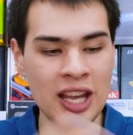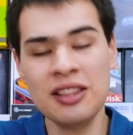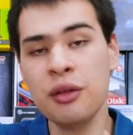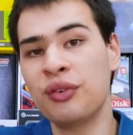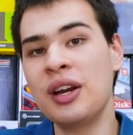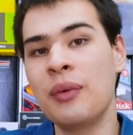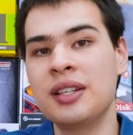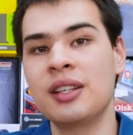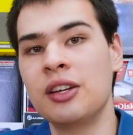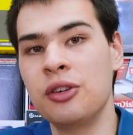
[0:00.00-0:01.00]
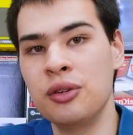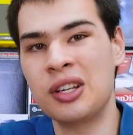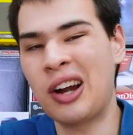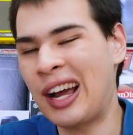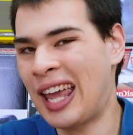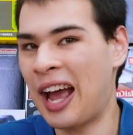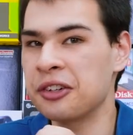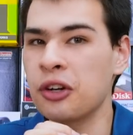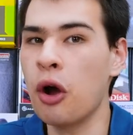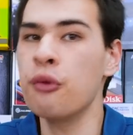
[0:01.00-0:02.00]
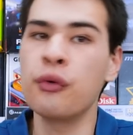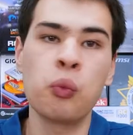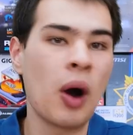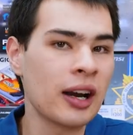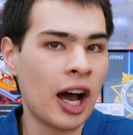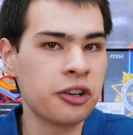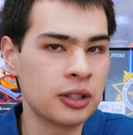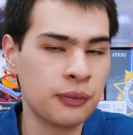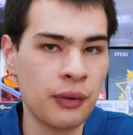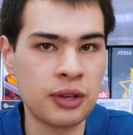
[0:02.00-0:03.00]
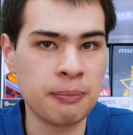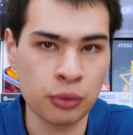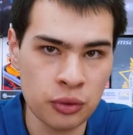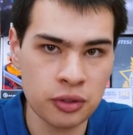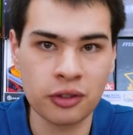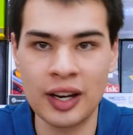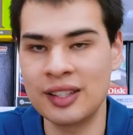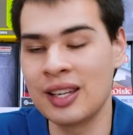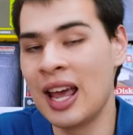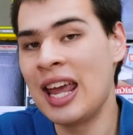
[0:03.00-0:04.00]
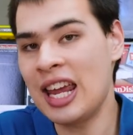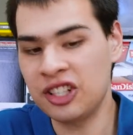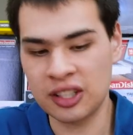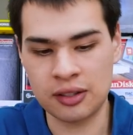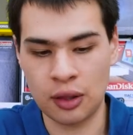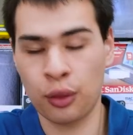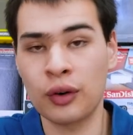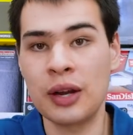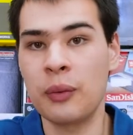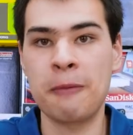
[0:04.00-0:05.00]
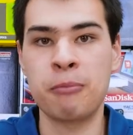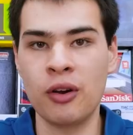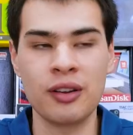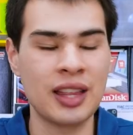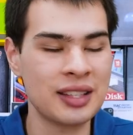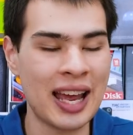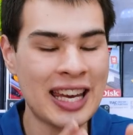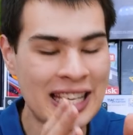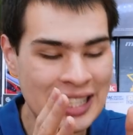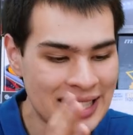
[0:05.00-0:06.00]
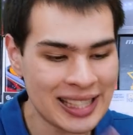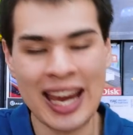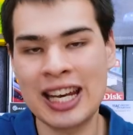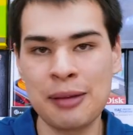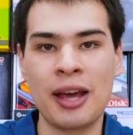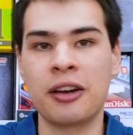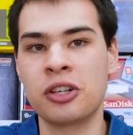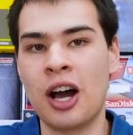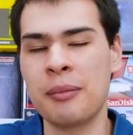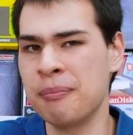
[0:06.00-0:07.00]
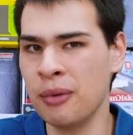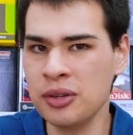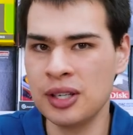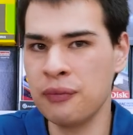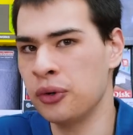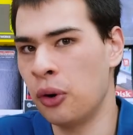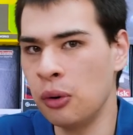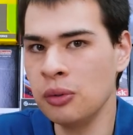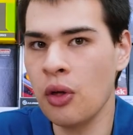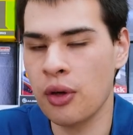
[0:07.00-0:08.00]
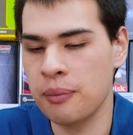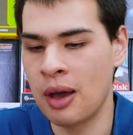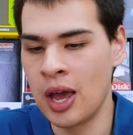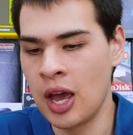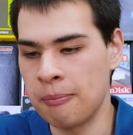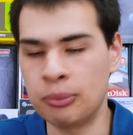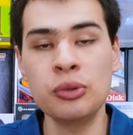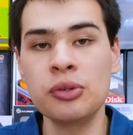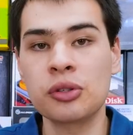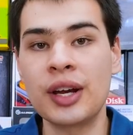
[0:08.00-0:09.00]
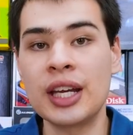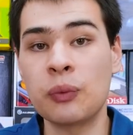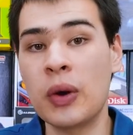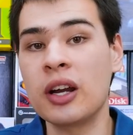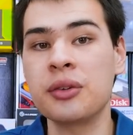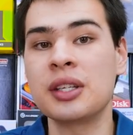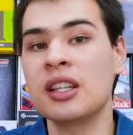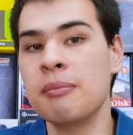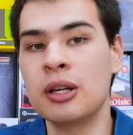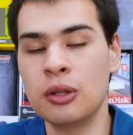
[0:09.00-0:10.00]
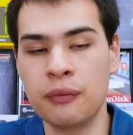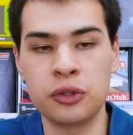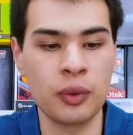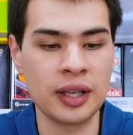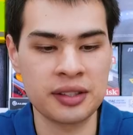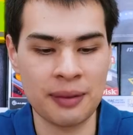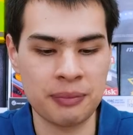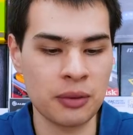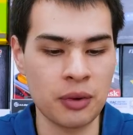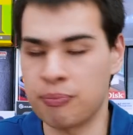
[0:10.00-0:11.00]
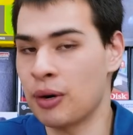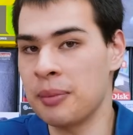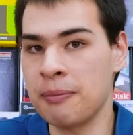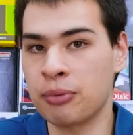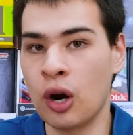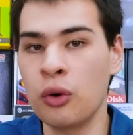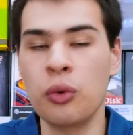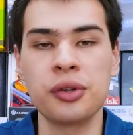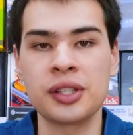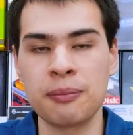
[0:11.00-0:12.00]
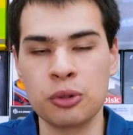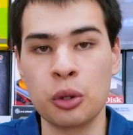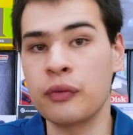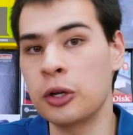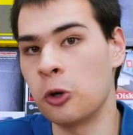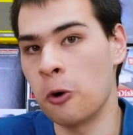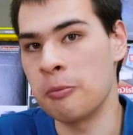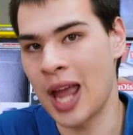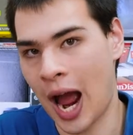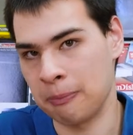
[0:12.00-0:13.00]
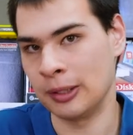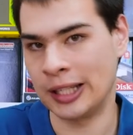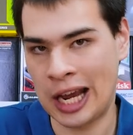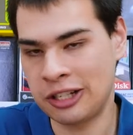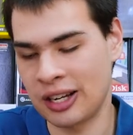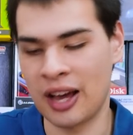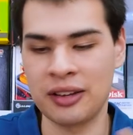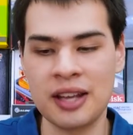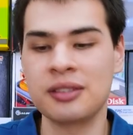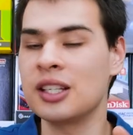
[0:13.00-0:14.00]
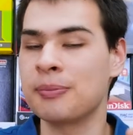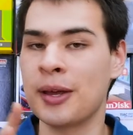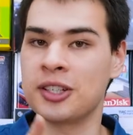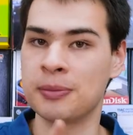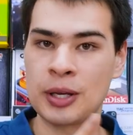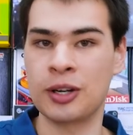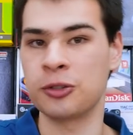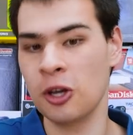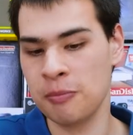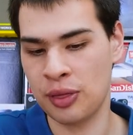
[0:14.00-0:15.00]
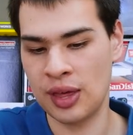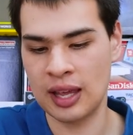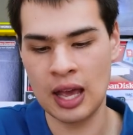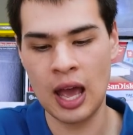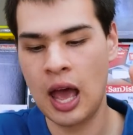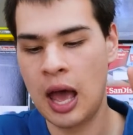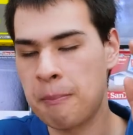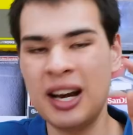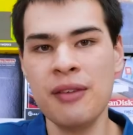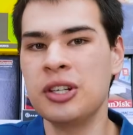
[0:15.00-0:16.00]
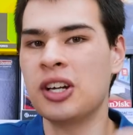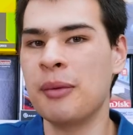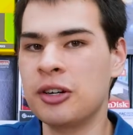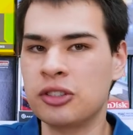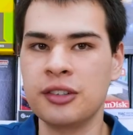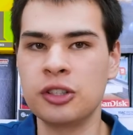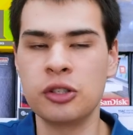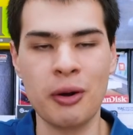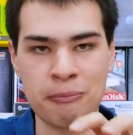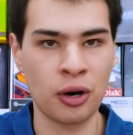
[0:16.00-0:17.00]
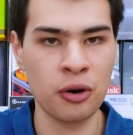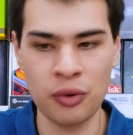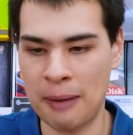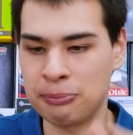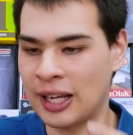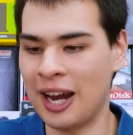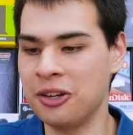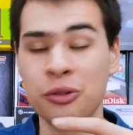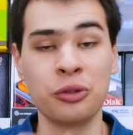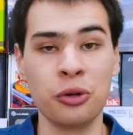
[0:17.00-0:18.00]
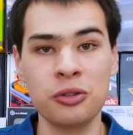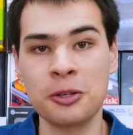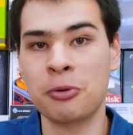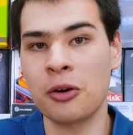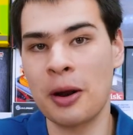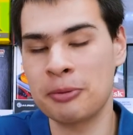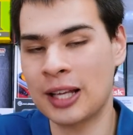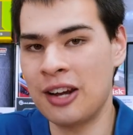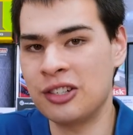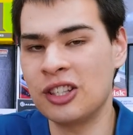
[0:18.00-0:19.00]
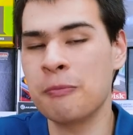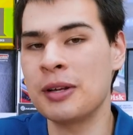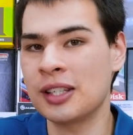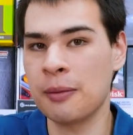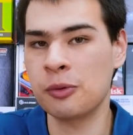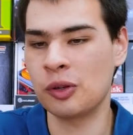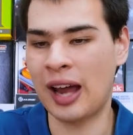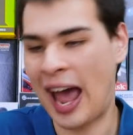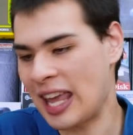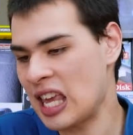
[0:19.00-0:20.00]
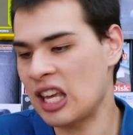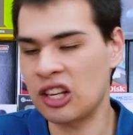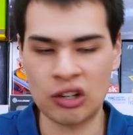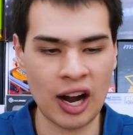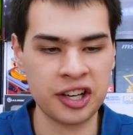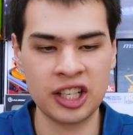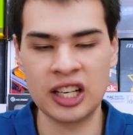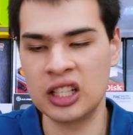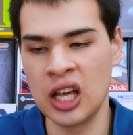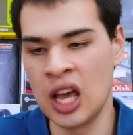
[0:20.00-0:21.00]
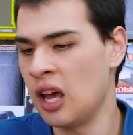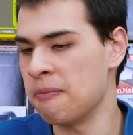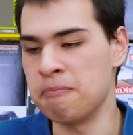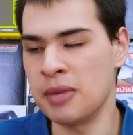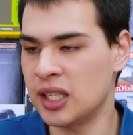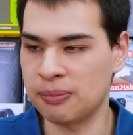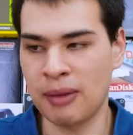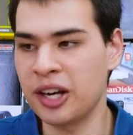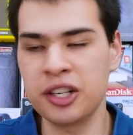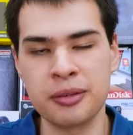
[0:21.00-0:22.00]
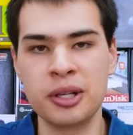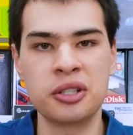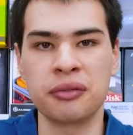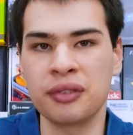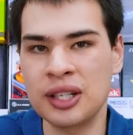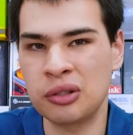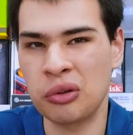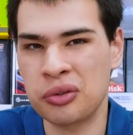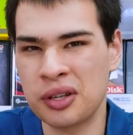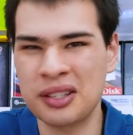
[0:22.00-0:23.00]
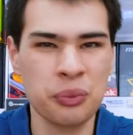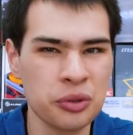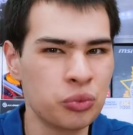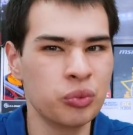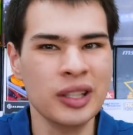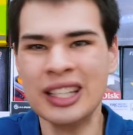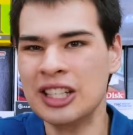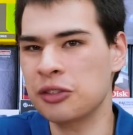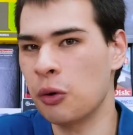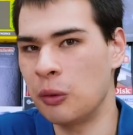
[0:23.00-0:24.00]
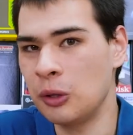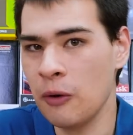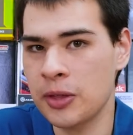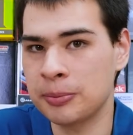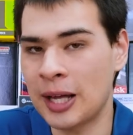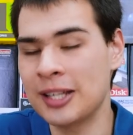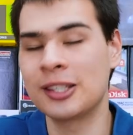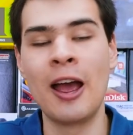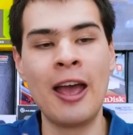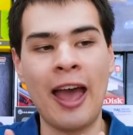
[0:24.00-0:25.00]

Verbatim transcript: In the three weeks that I used it, I counted over 150 blue screens in just the three week period. That's an insane amount of time and most, if not all of them, blue screened when I was in the middle of doing something with Premiere Pro or some sort of Adobe application. Now, yes, this may just be an Adobe thing, but every time I tried to do a pro application or use a pro application, there'll be some sort of hanging, crashing, mismanagement of resources. It was really just all over the place.